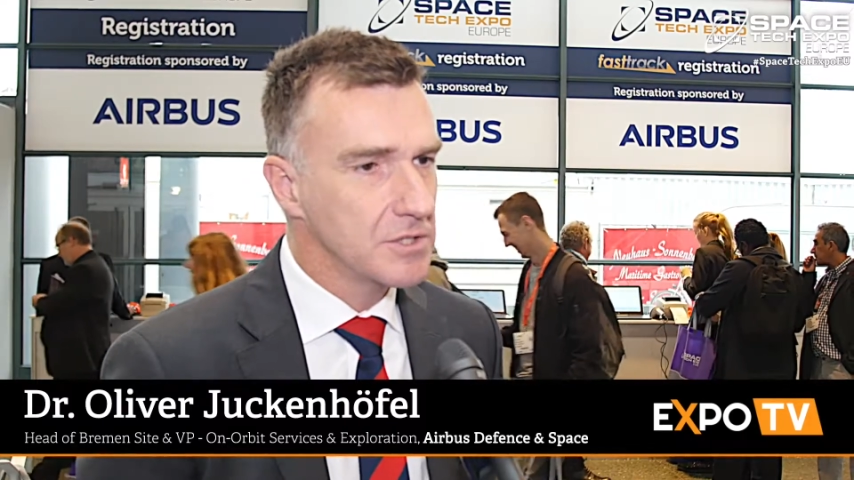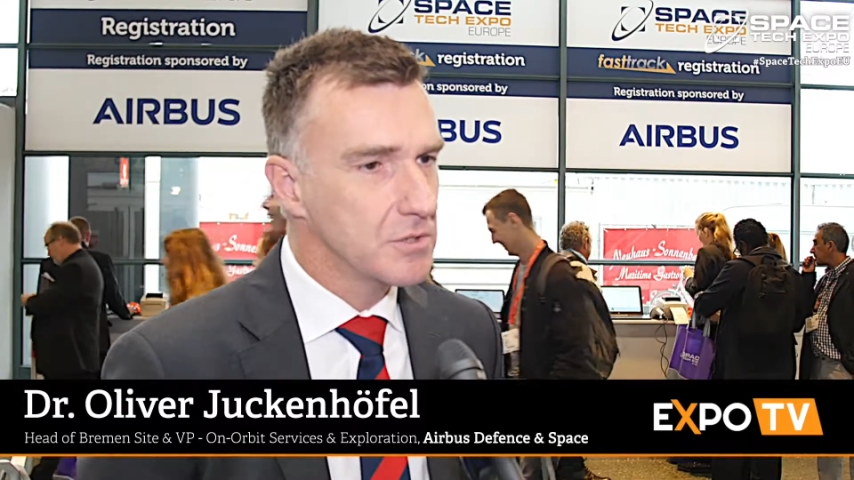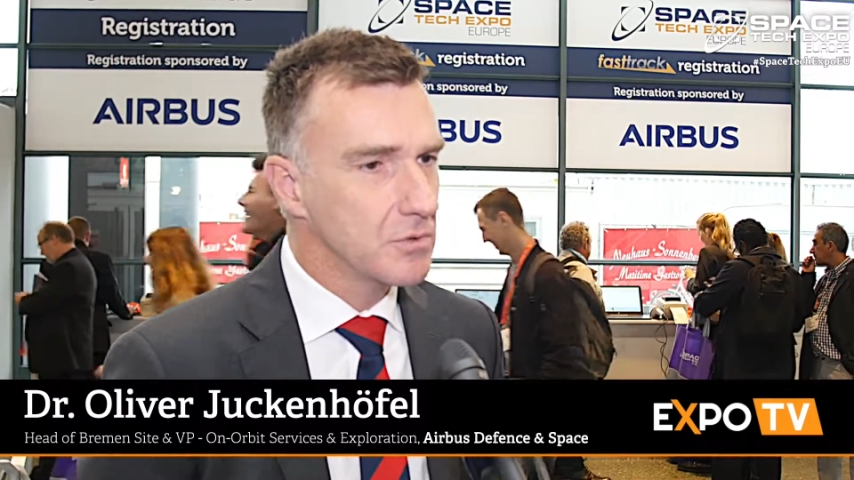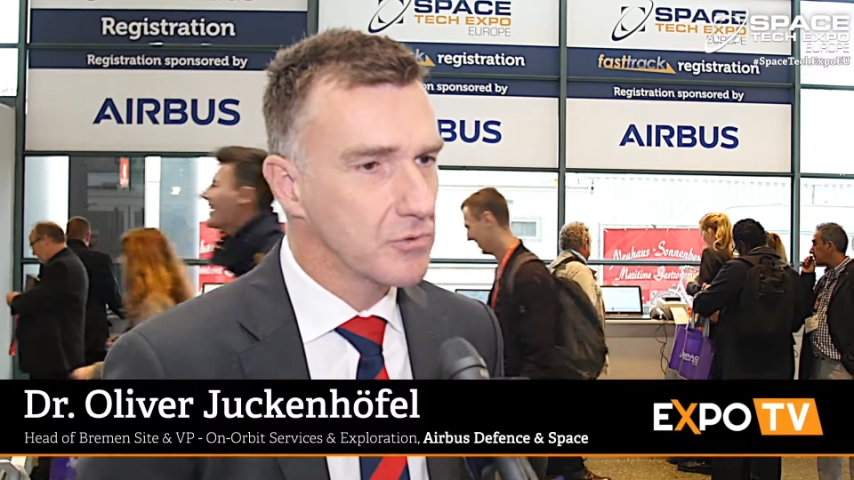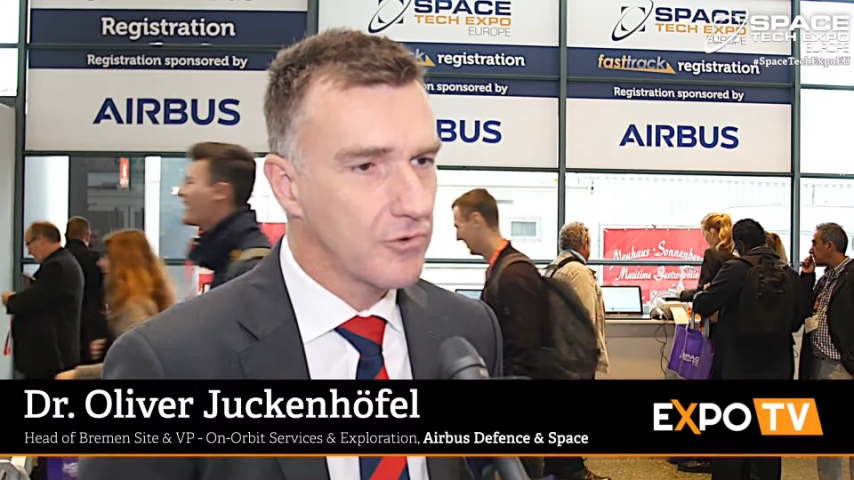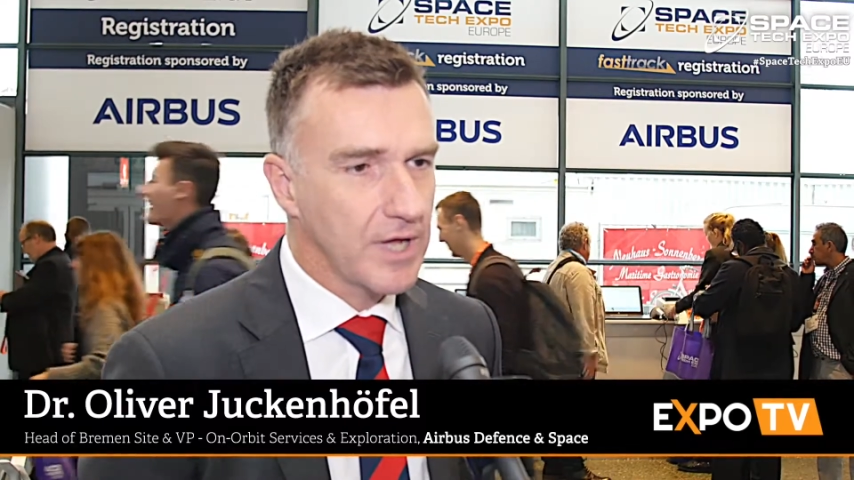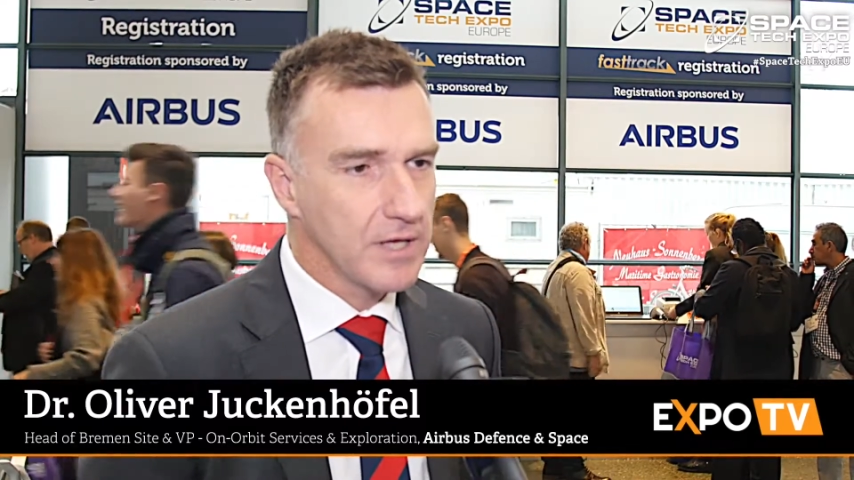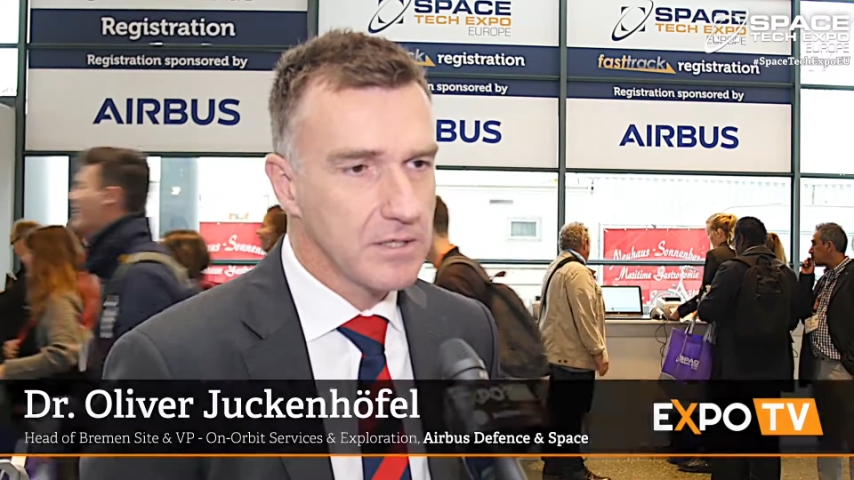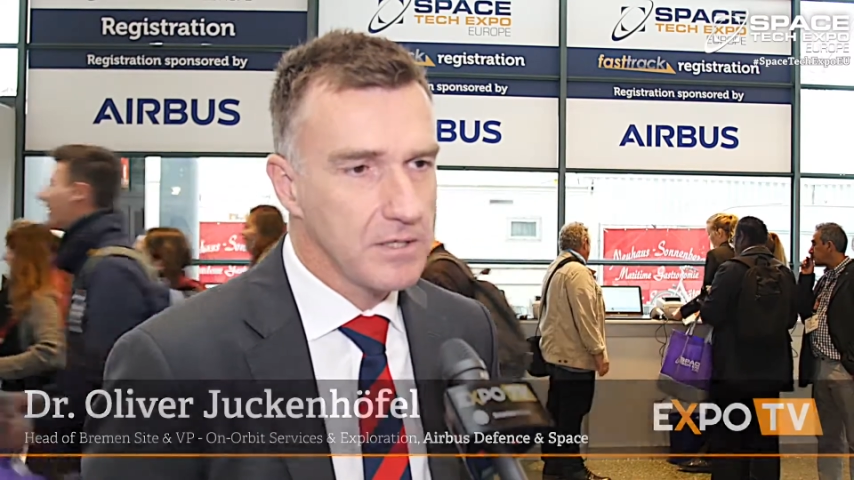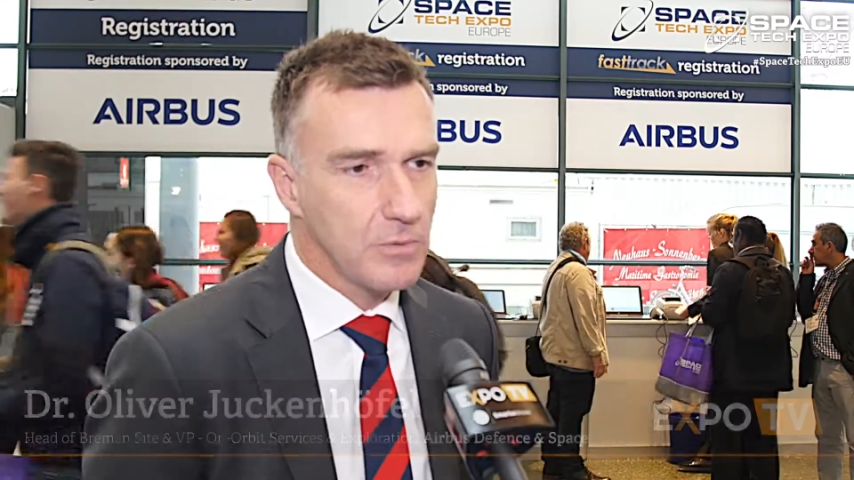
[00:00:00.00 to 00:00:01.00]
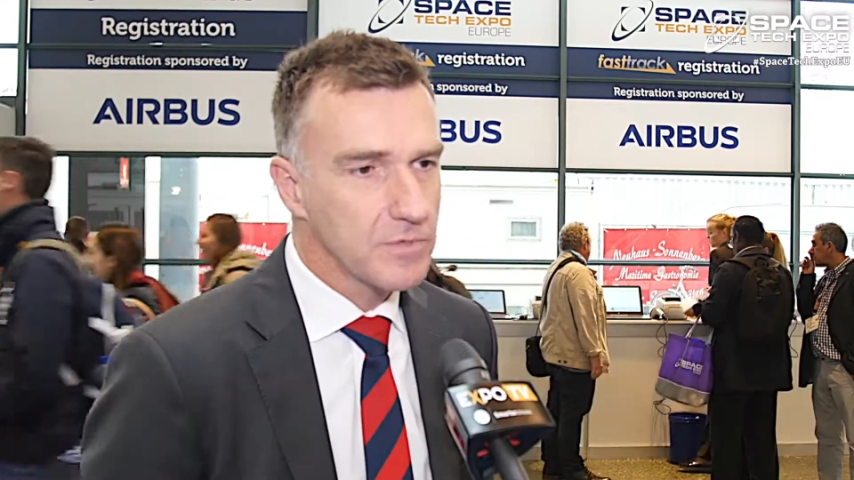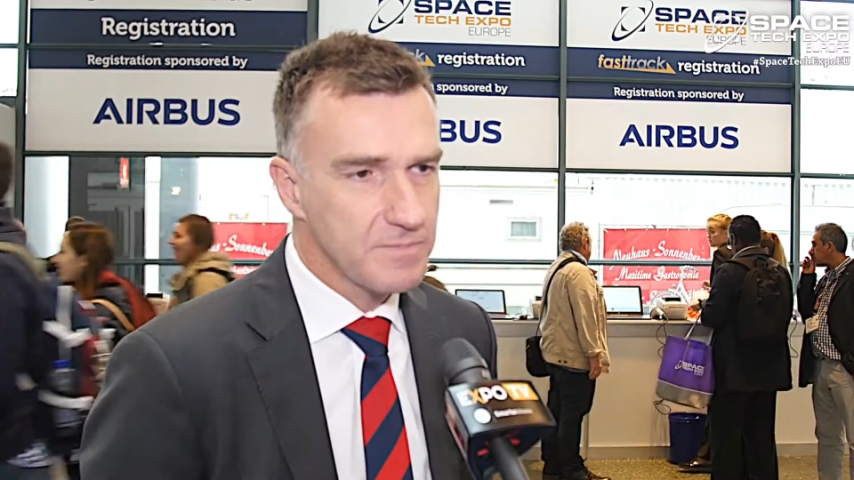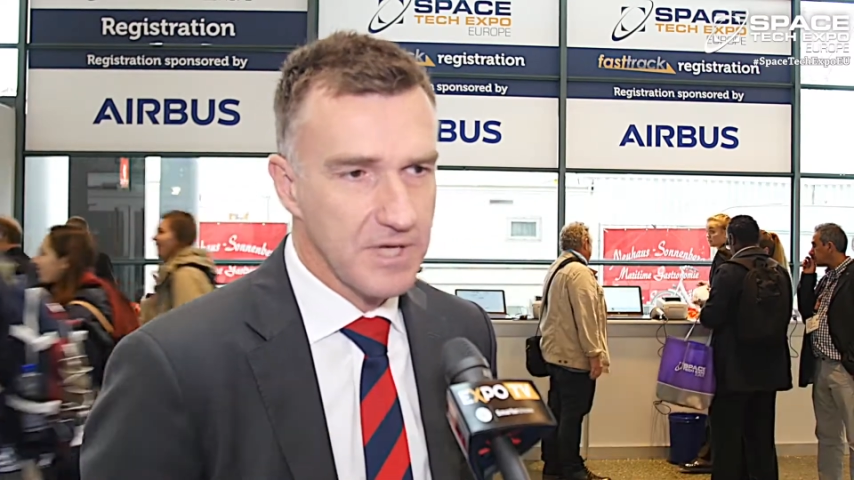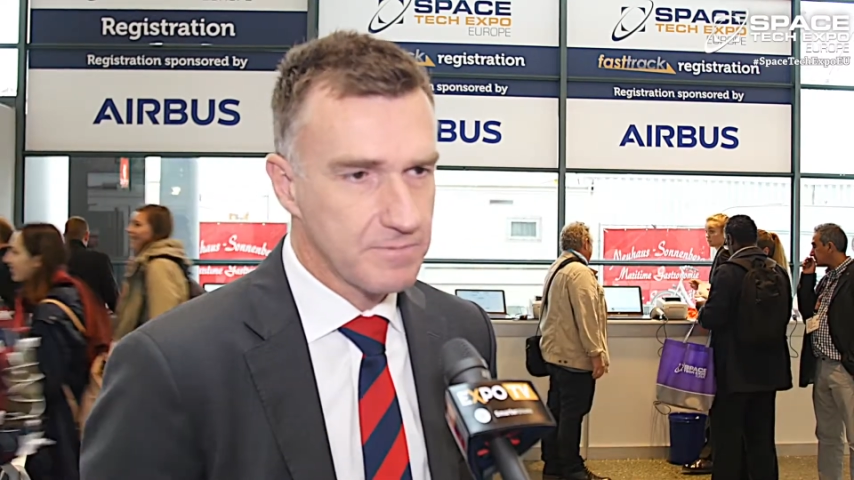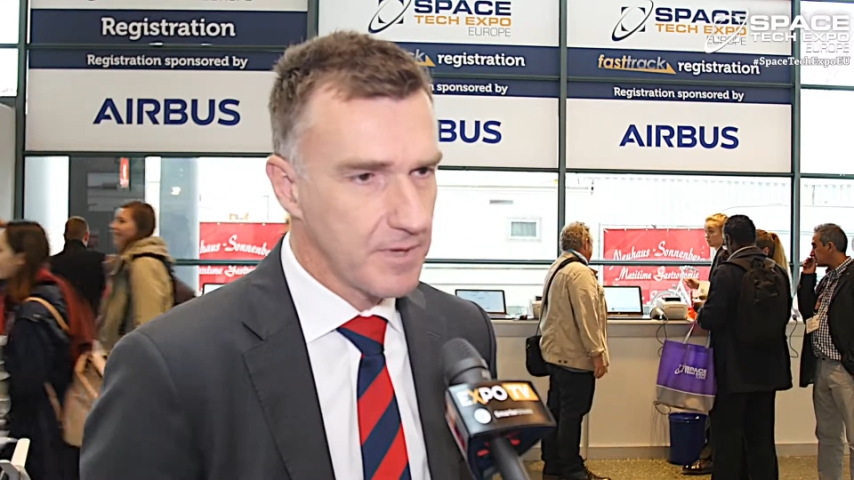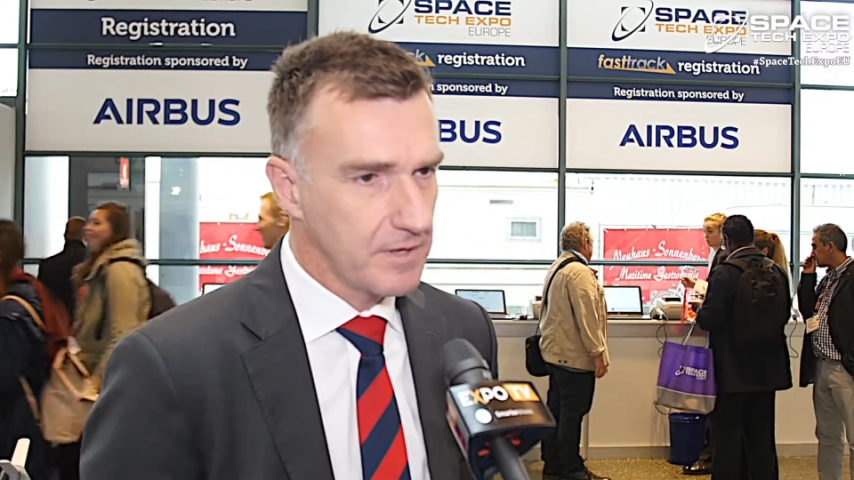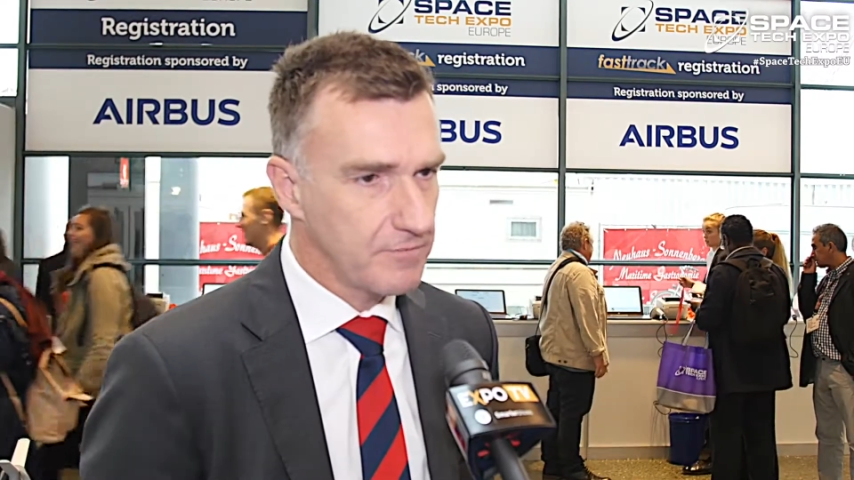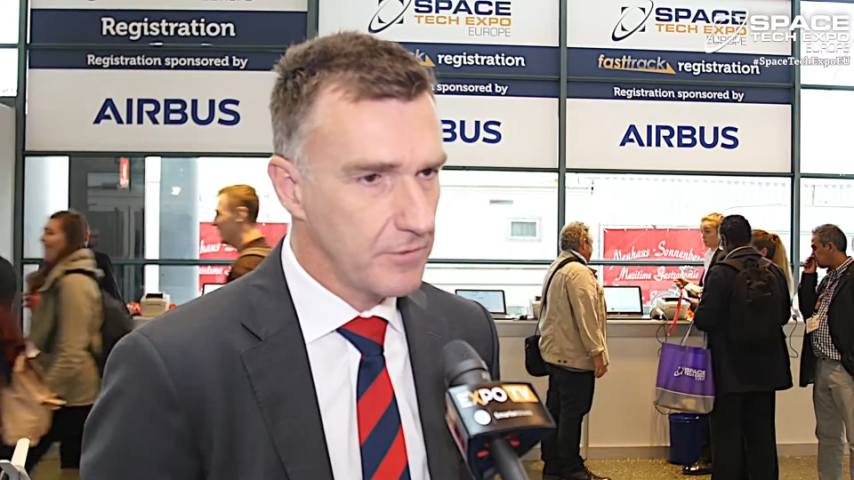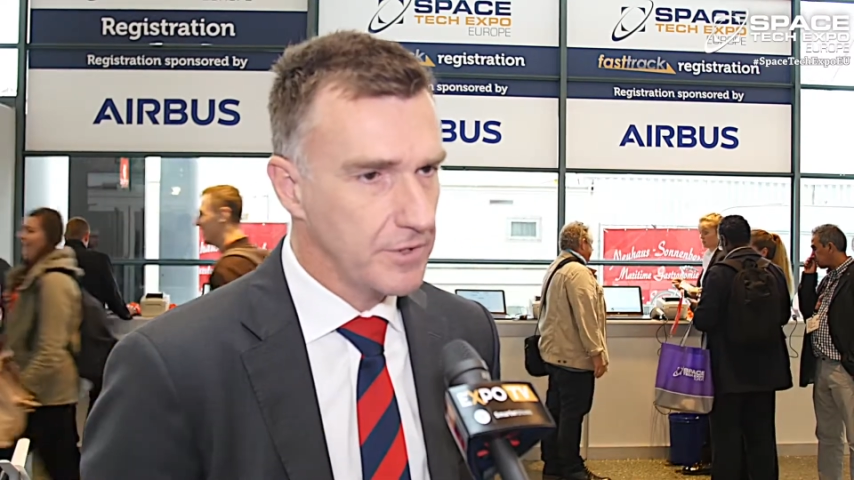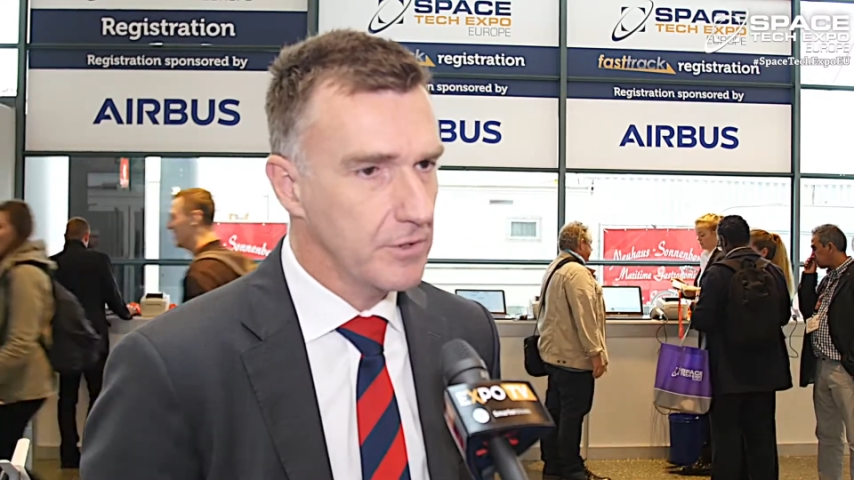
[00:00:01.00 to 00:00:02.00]
to create human spaceflight
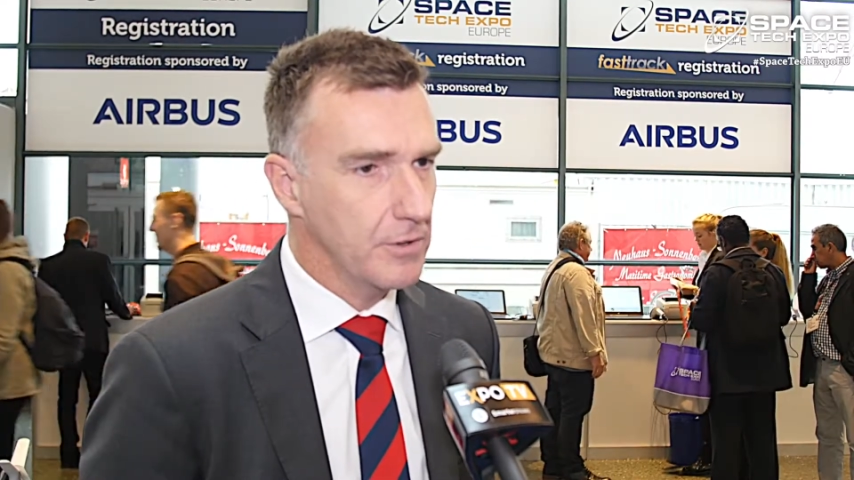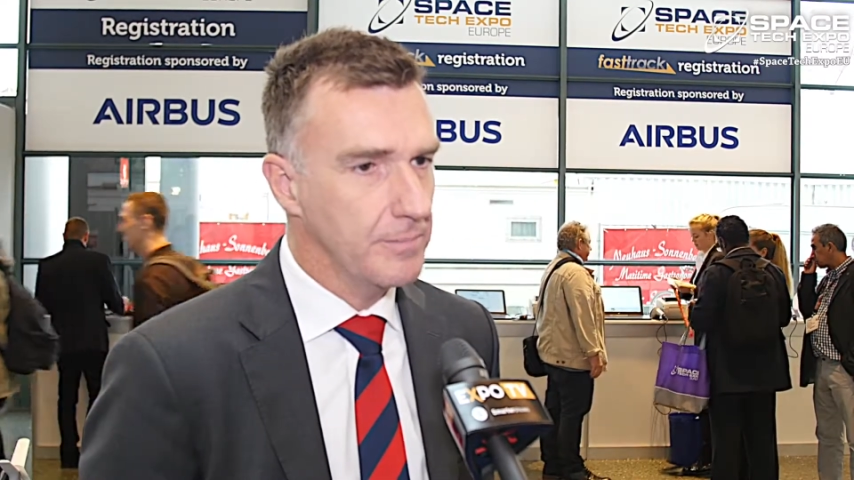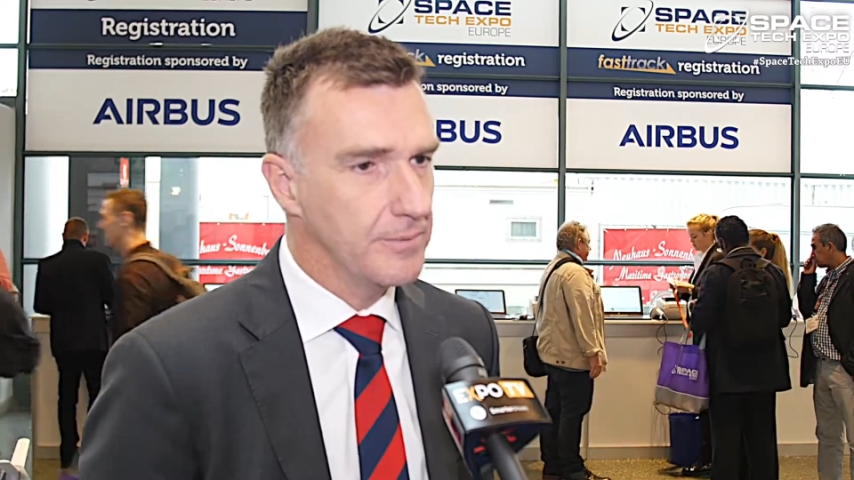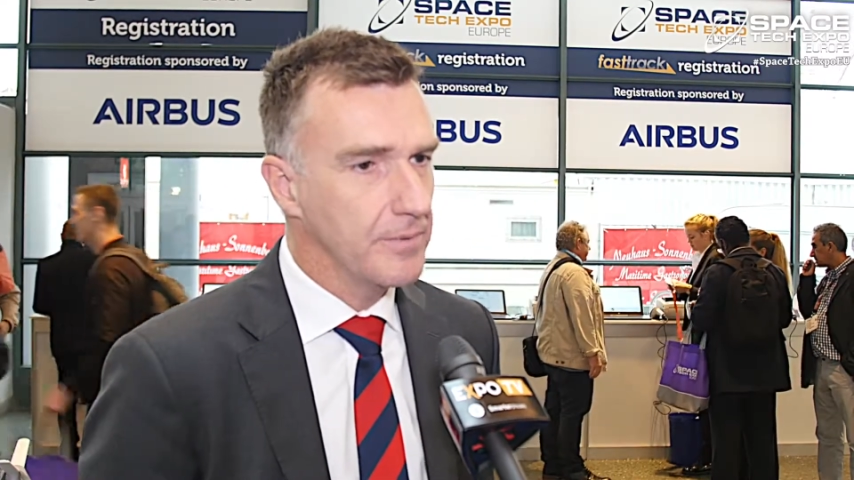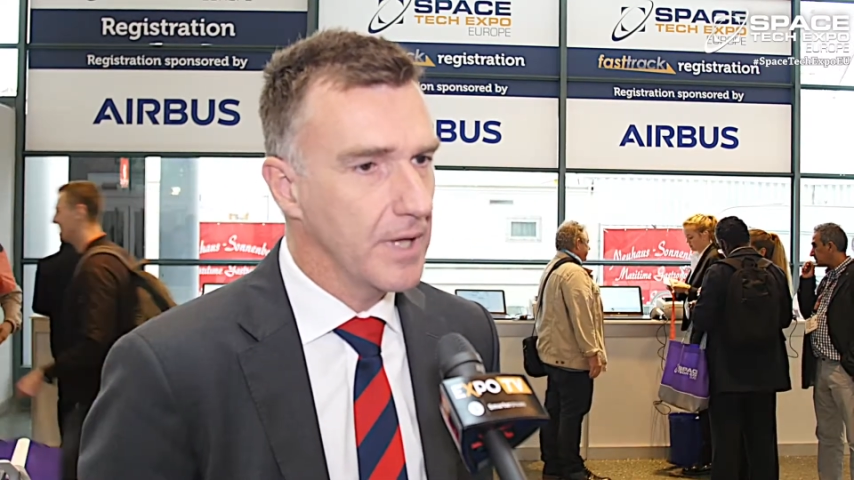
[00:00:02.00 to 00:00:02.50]
for Europe.